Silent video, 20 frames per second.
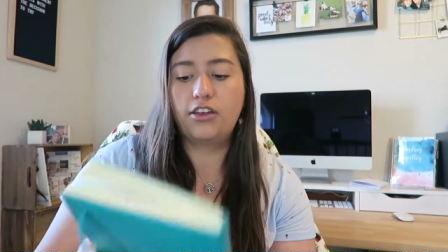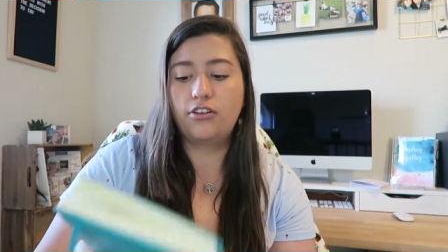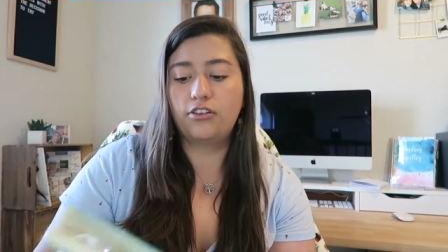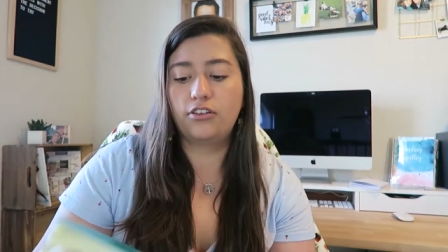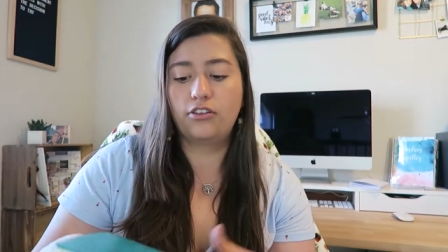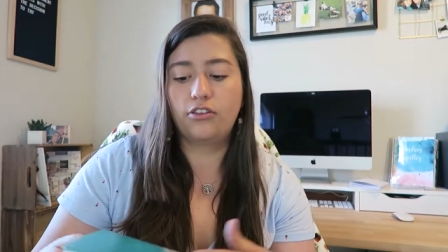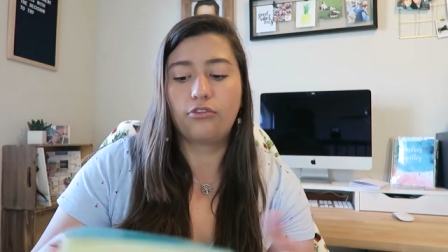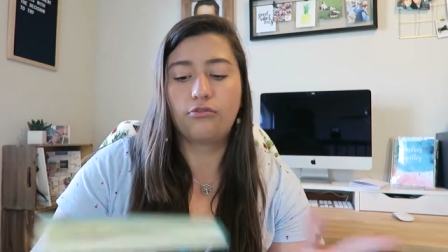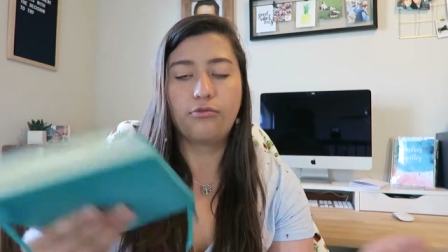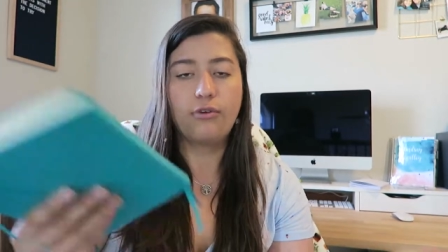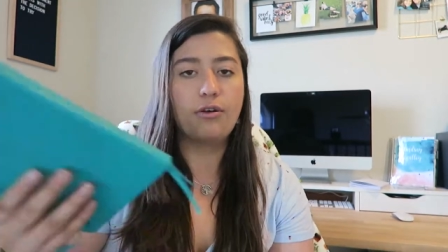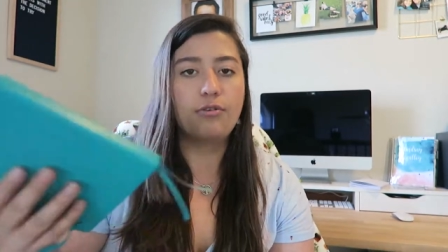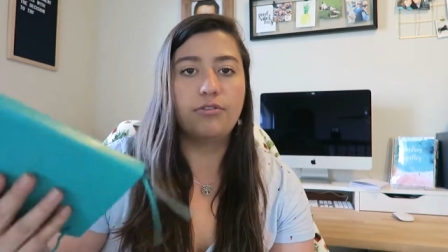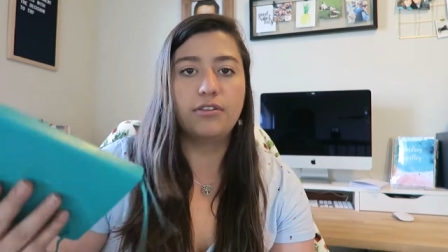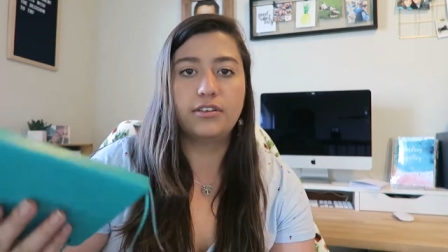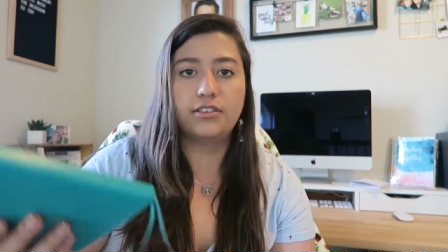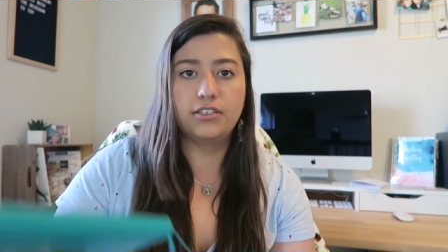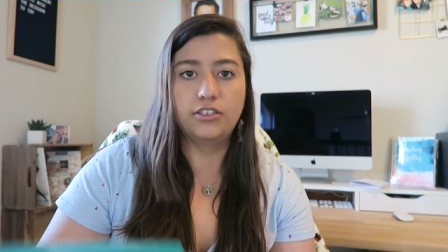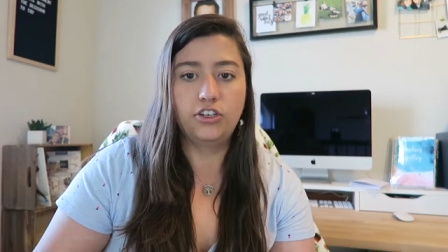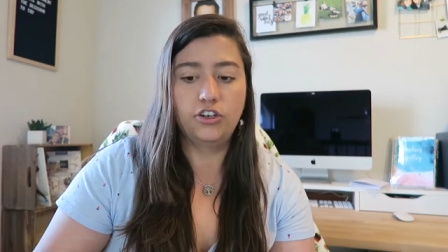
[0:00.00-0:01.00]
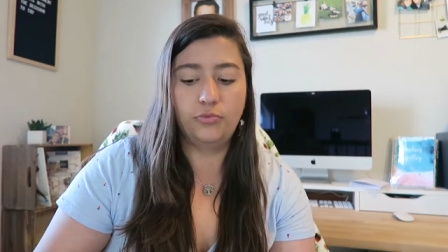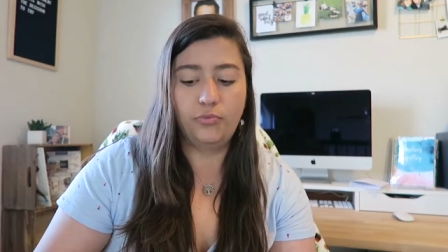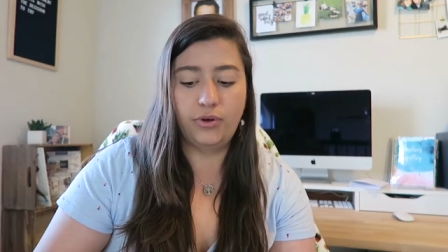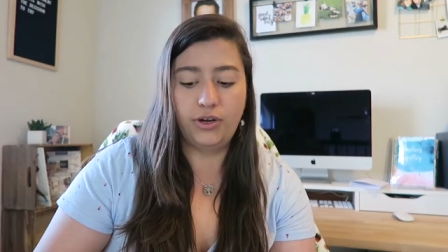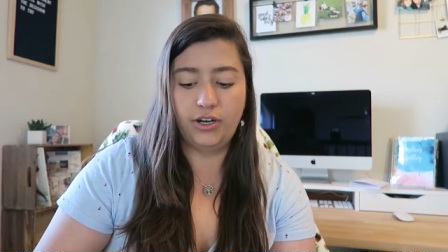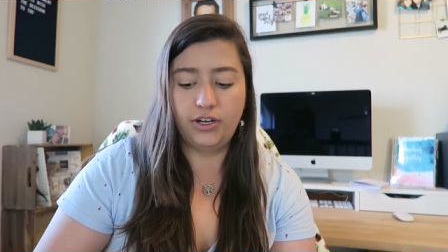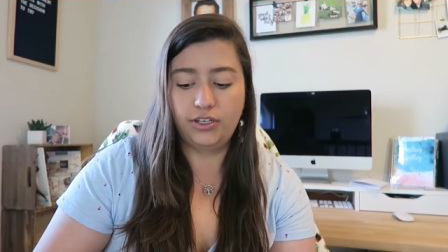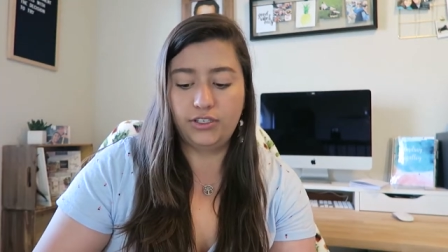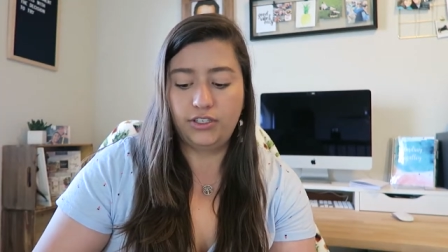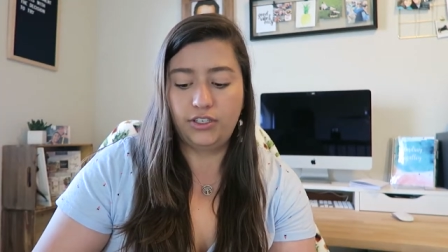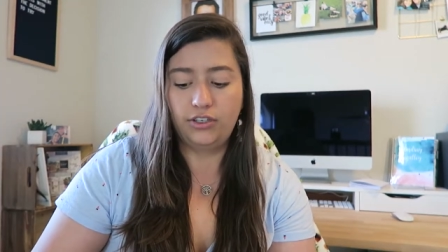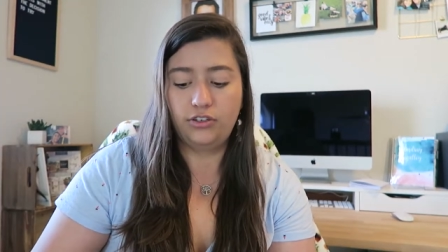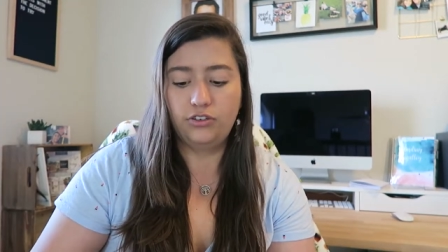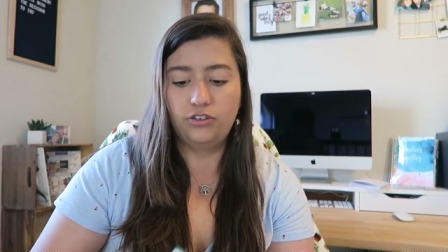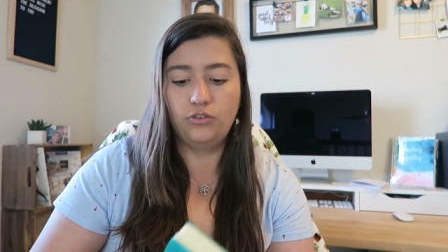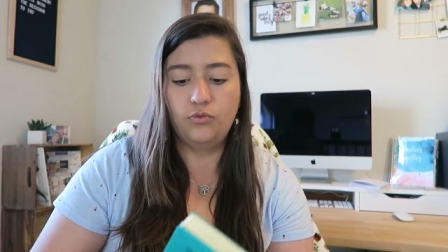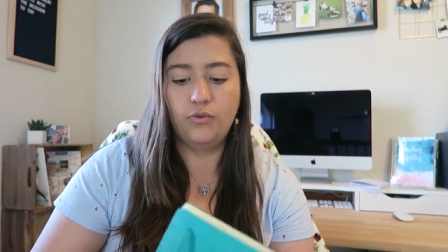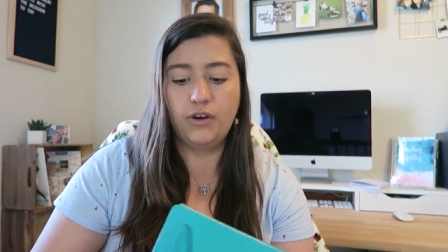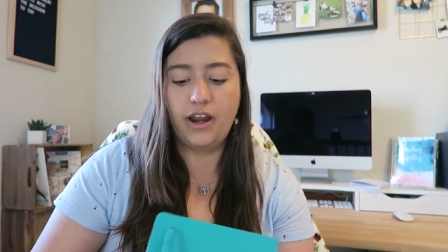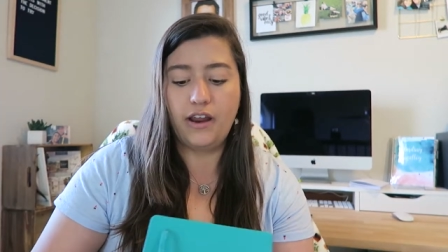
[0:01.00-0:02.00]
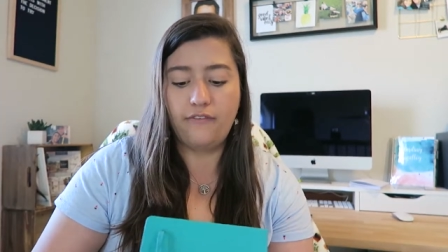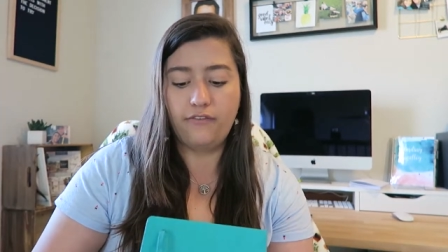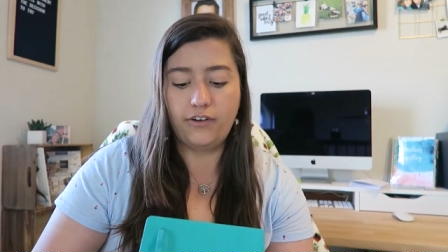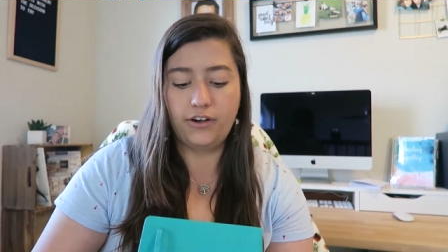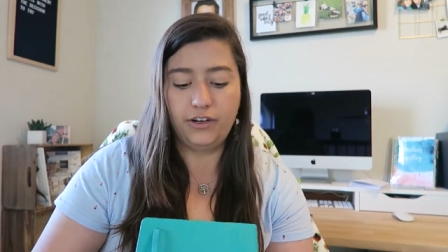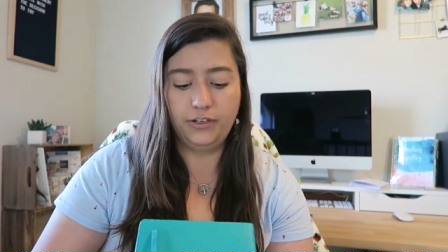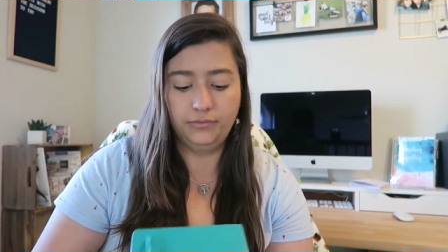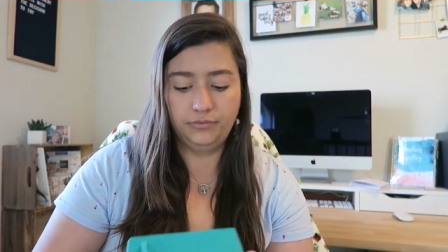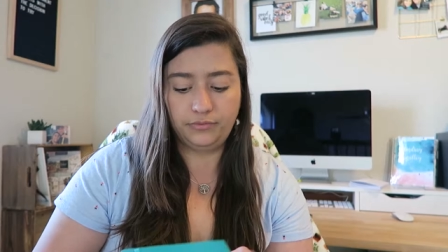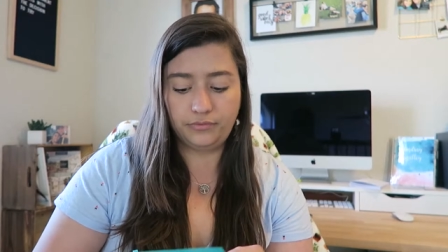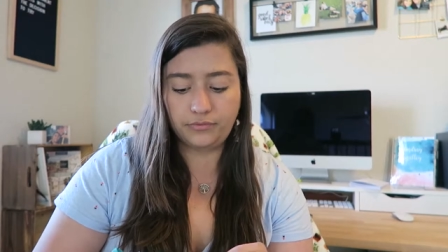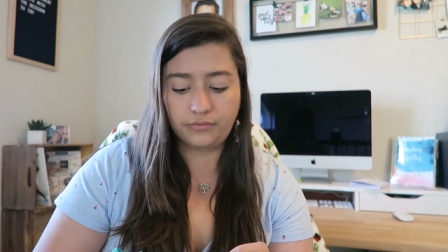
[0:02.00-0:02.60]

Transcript: You can throw this in your purse. You can do whatever.